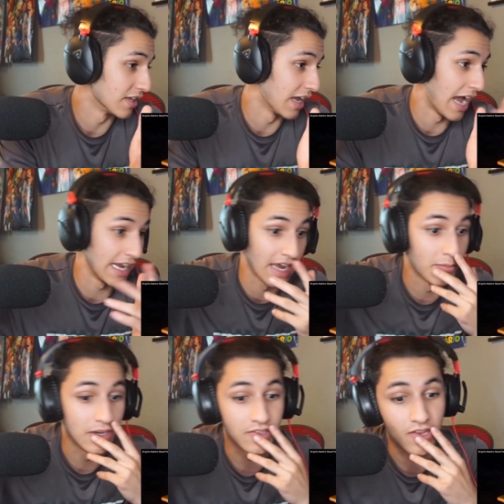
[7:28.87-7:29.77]
I got
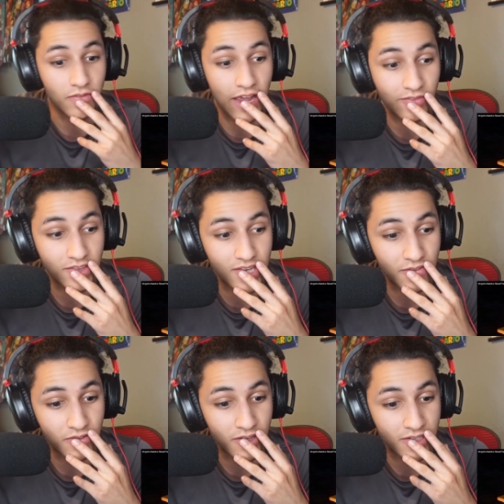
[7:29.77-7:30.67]
many stuff I have to say
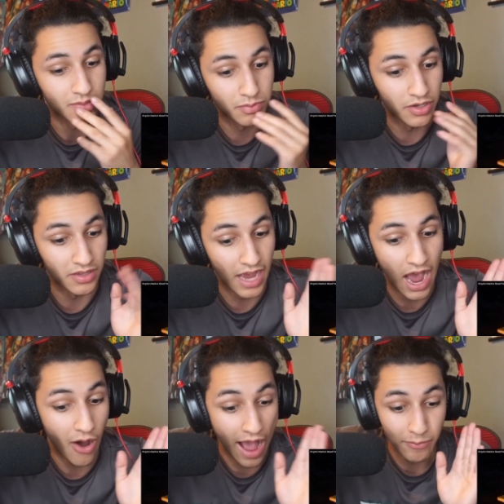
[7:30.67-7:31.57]
for this but
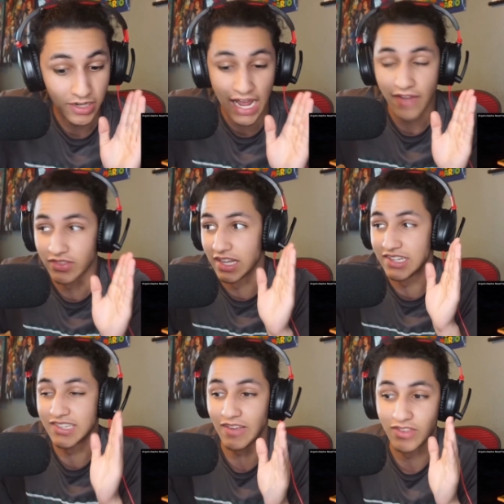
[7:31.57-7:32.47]
i am gonna have to like
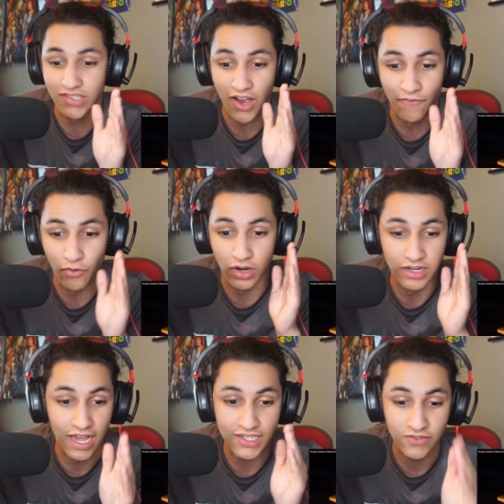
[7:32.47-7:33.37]
save this up for a
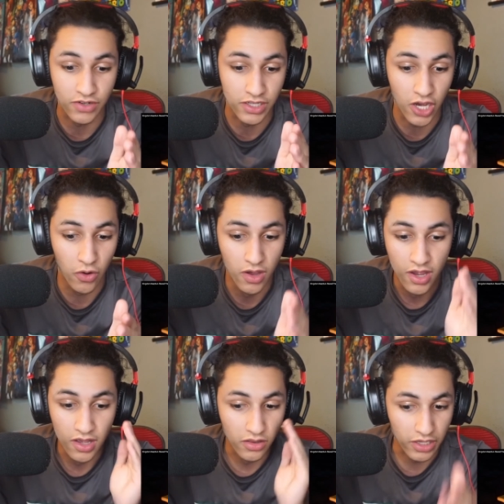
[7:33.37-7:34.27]
next video
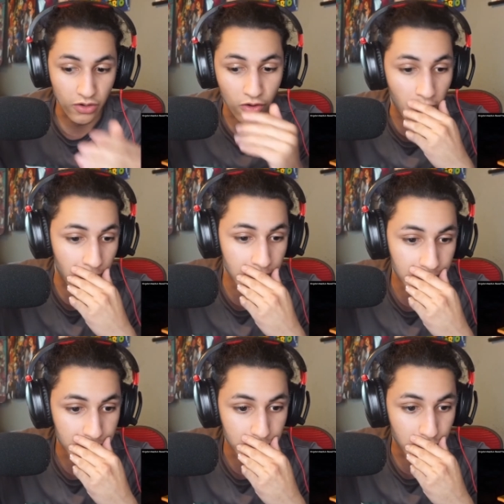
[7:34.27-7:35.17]
later on
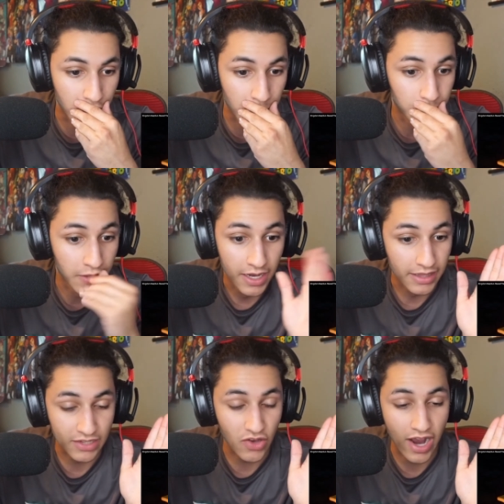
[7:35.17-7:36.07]
but
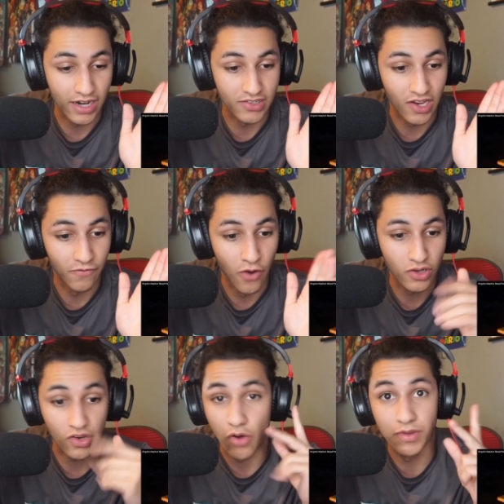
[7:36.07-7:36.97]
that's all I got to say, folks.
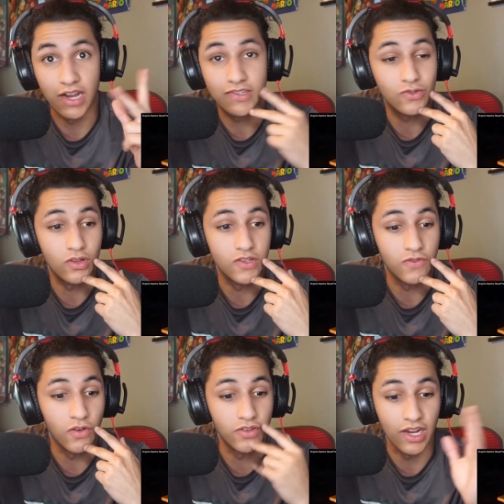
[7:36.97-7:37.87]
I hope you guys enjoyed this
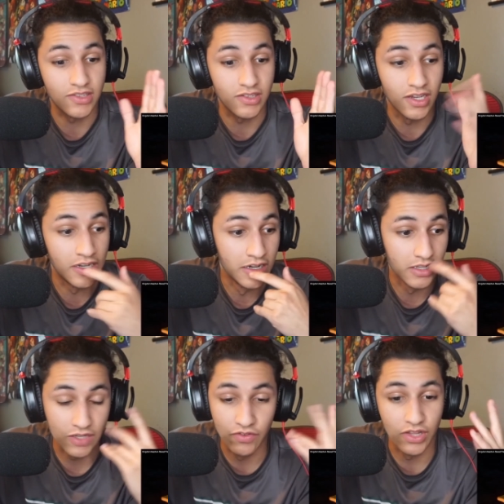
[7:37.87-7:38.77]
video. If you guys did,
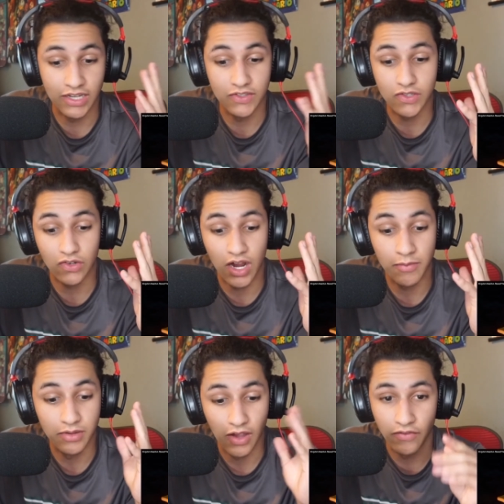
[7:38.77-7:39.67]
leave a like and subscribe
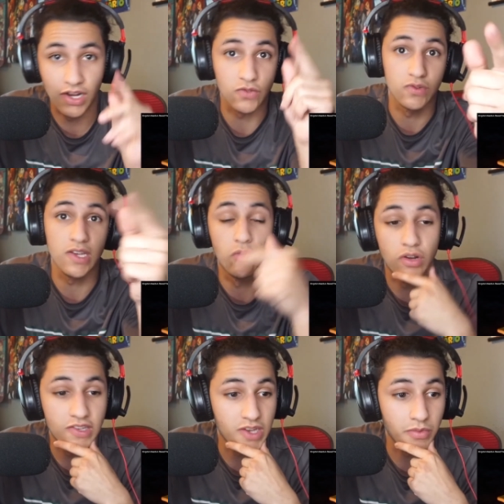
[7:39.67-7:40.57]
if you guys want to see more of
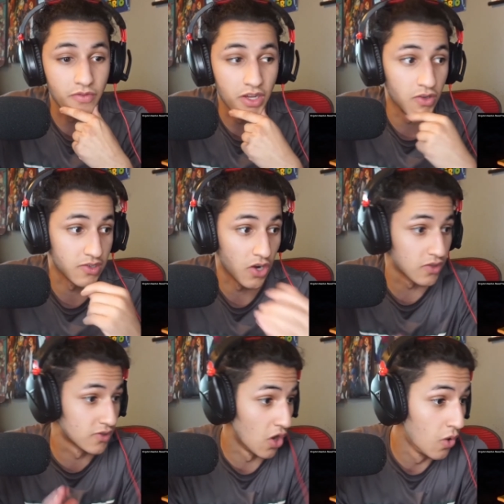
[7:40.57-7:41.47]
these type of videos. And
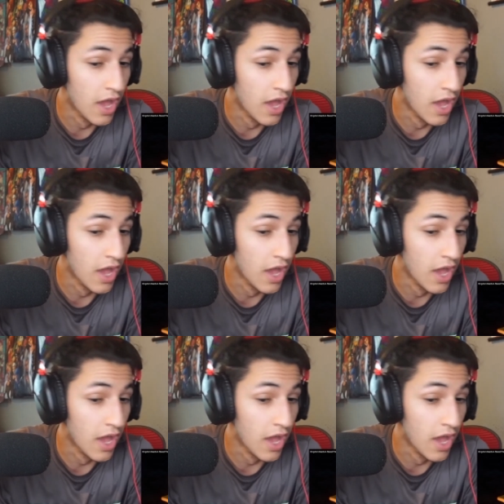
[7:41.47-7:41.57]
also,